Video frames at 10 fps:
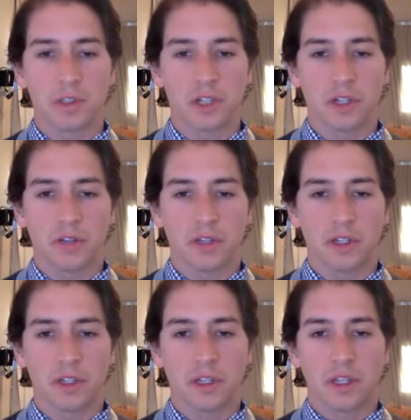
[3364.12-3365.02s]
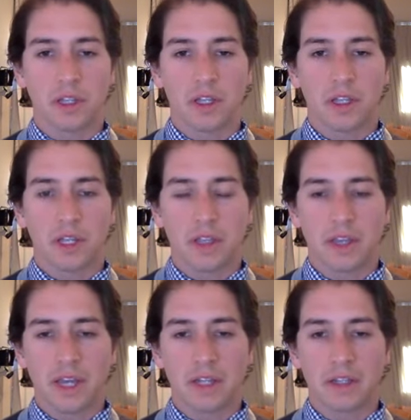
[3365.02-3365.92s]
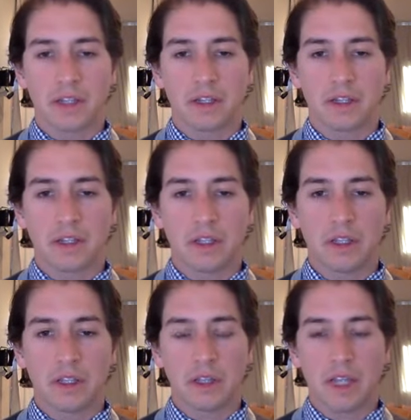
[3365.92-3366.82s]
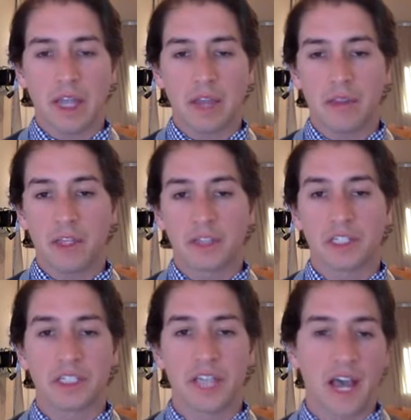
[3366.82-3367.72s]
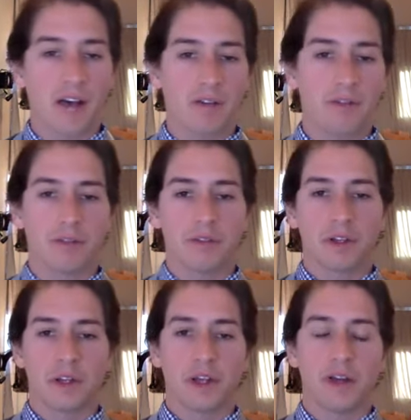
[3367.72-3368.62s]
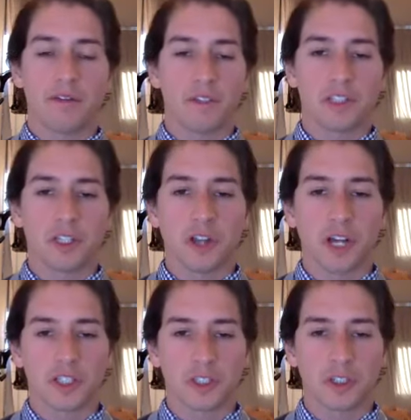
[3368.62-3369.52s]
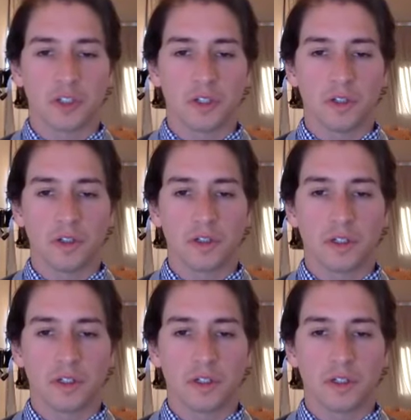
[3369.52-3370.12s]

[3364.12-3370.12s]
all of it. In that things need to have a physiological